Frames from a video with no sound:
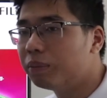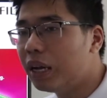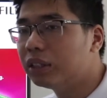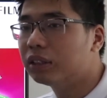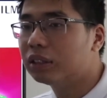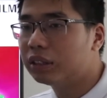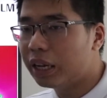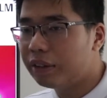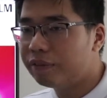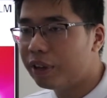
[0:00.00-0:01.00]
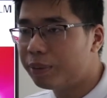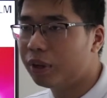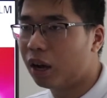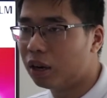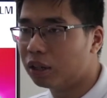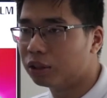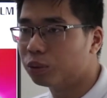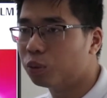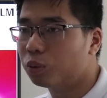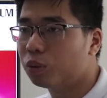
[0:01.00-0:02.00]
best 10 film
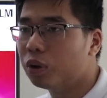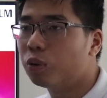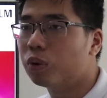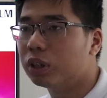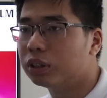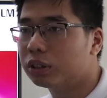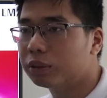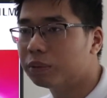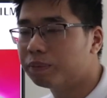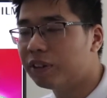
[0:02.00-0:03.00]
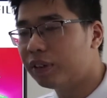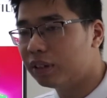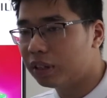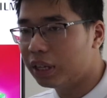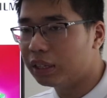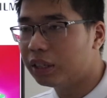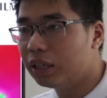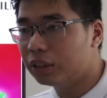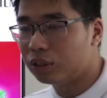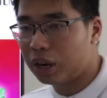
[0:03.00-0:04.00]
colors was perfectly
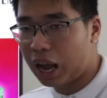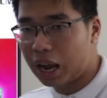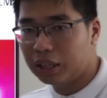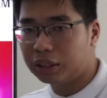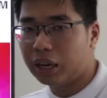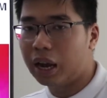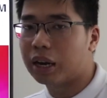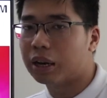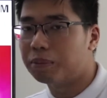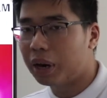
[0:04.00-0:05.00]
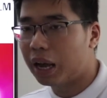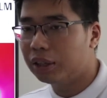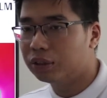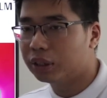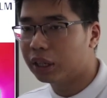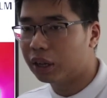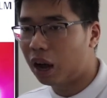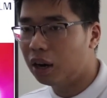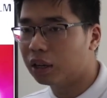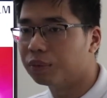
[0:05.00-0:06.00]
digitalized and applied to the
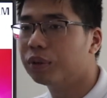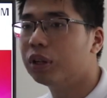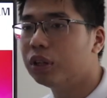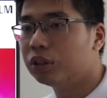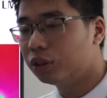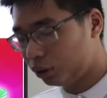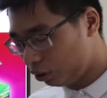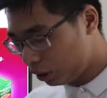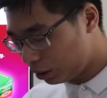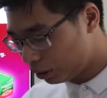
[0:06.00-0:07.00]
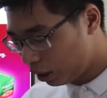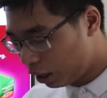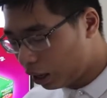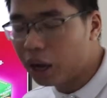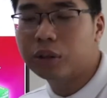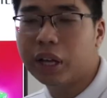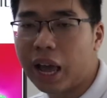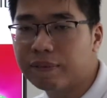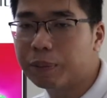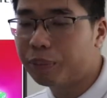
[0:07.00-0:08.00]
color. So that uh, they
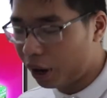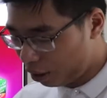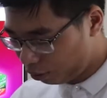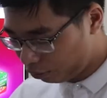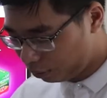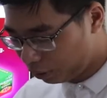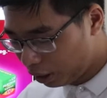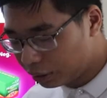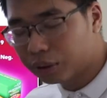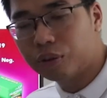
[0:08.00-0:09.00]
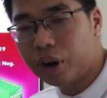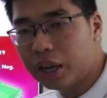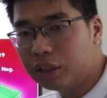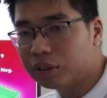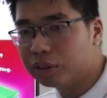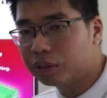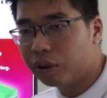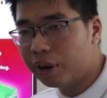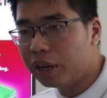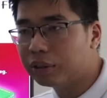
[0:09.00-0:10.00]
have a breadth to create
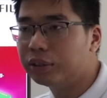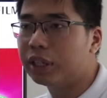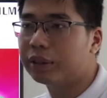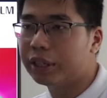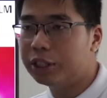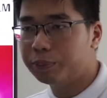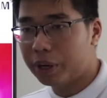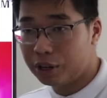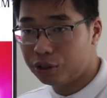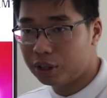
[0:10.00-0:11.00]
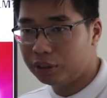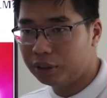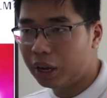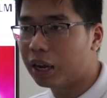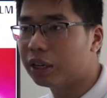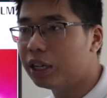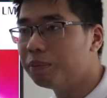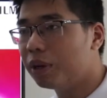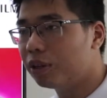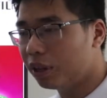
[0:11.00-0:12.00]
creative inspiration and,
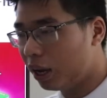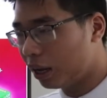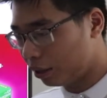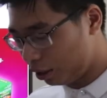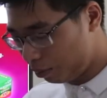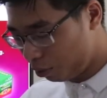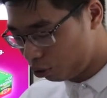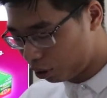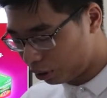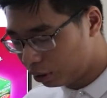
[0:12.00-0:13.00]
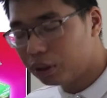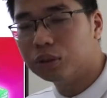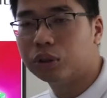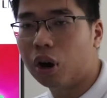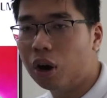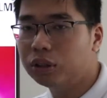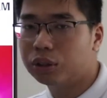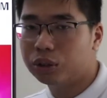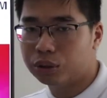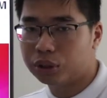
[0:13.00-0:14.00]
emo and emotion to all
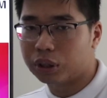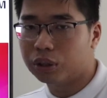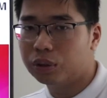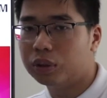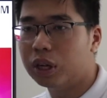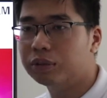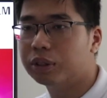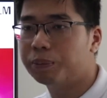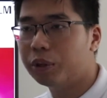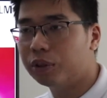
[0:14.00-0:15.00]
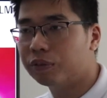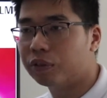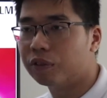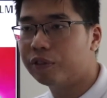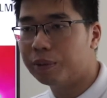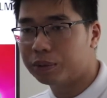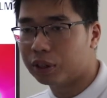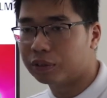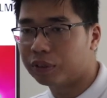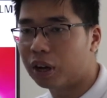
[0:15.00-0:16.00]
the user who love the beautiful
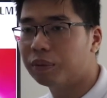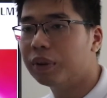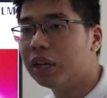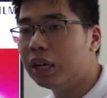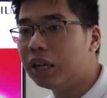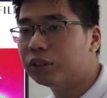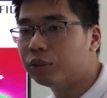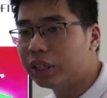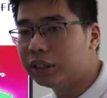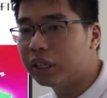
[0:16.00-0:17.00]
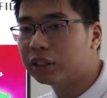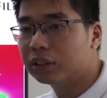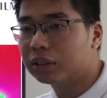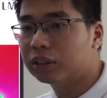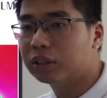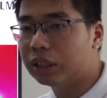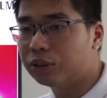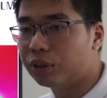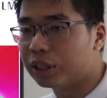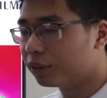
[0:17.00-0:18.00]
filters of 20th
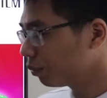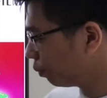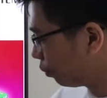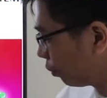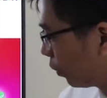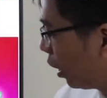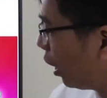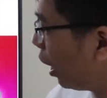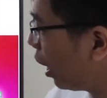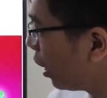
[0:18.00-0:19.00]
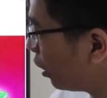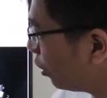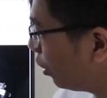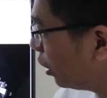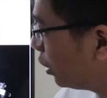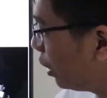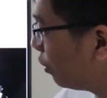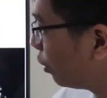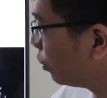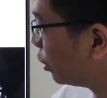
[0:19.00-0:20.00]
centuries. And you can see
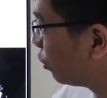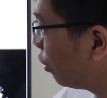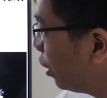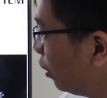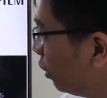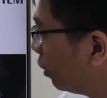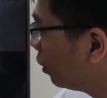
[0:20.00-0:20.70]
from the screen,